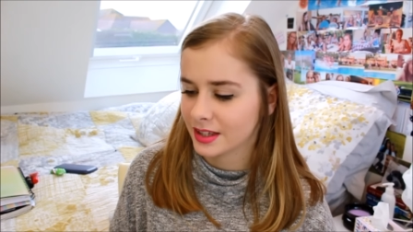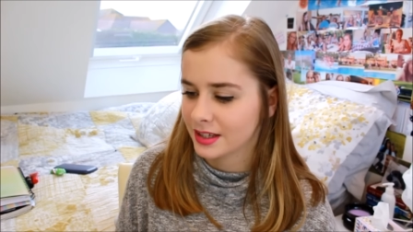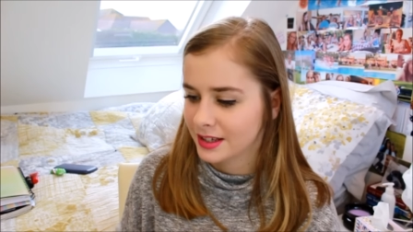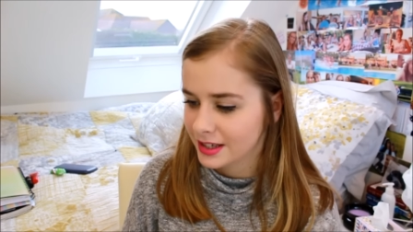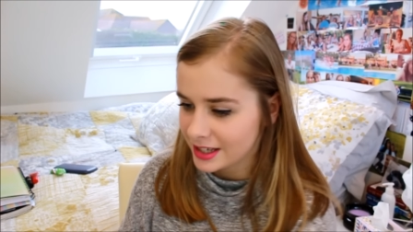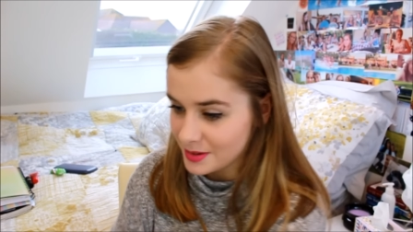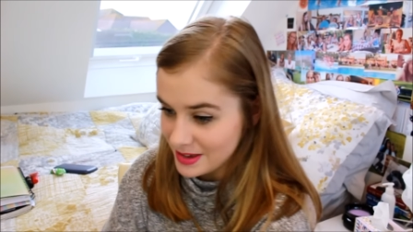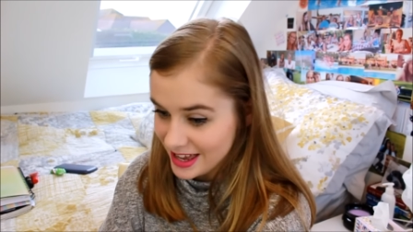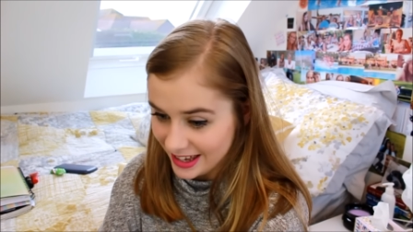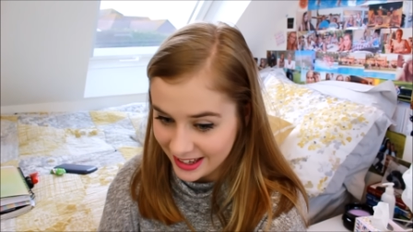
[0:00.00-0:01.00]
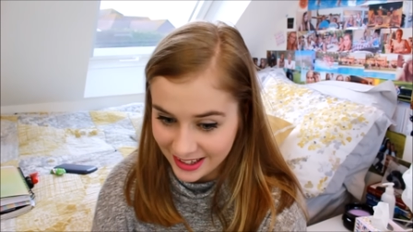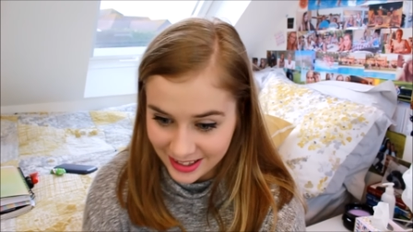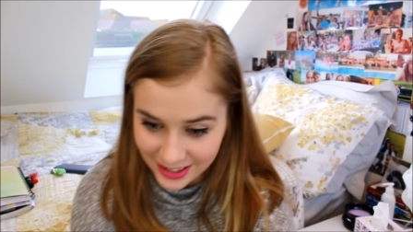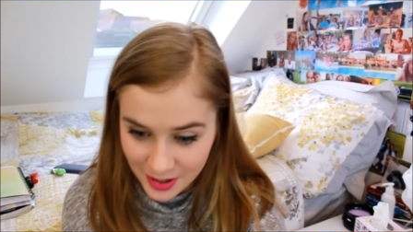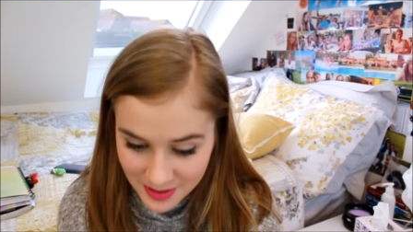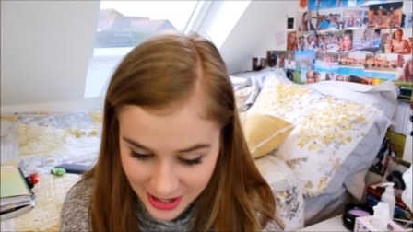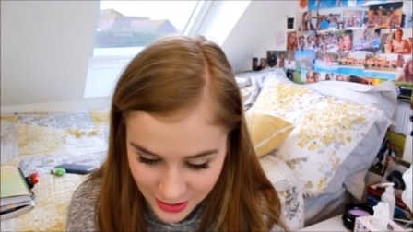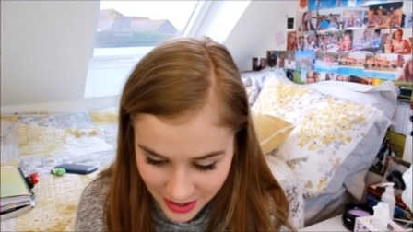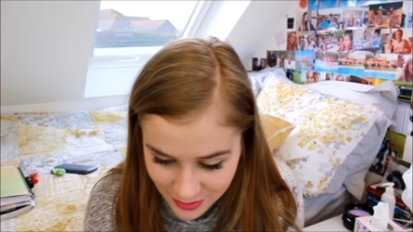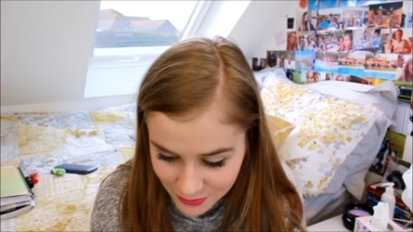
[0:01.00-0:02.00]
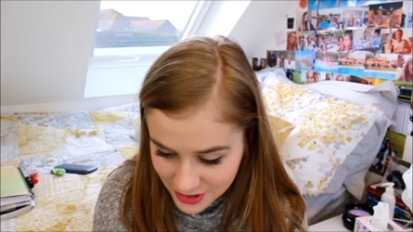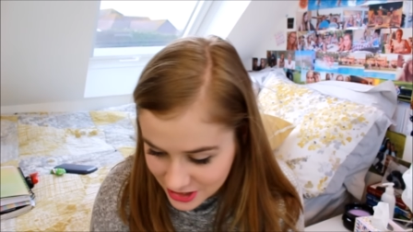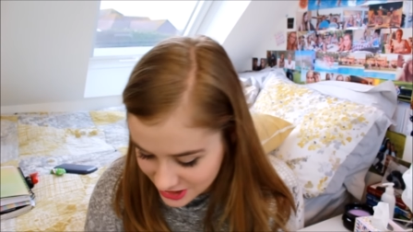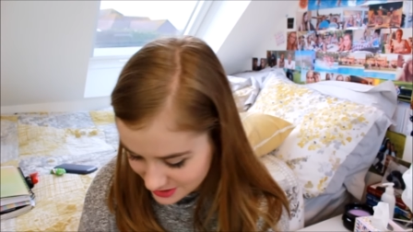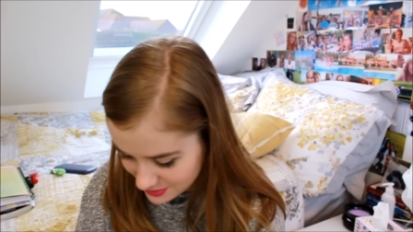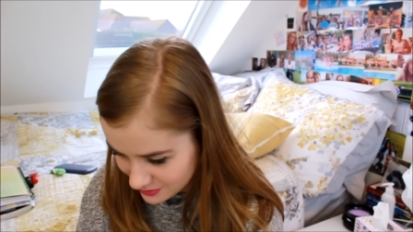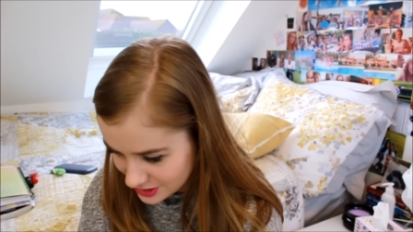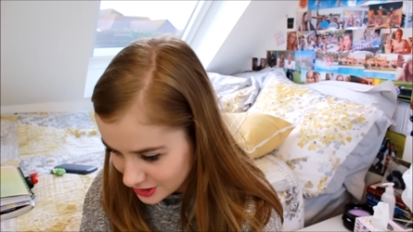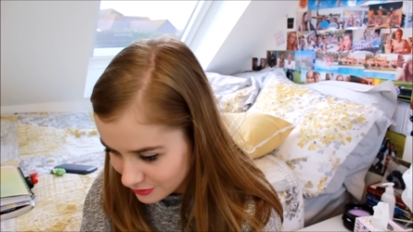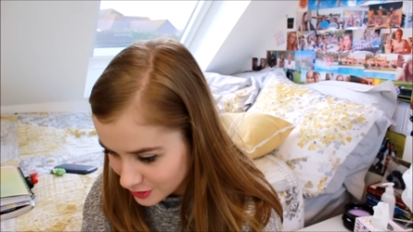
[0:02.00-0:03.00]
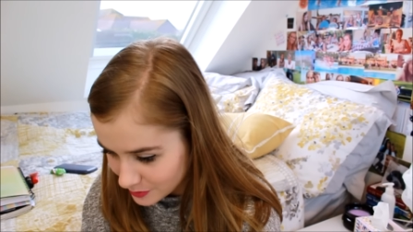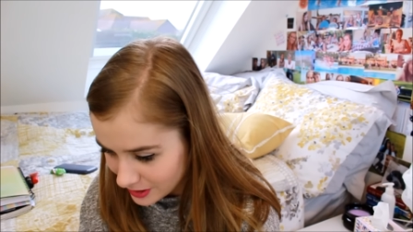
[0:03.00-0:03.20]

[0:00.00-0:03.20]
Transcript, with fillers: You good? Come here! Come here! You haven't featured in my video for a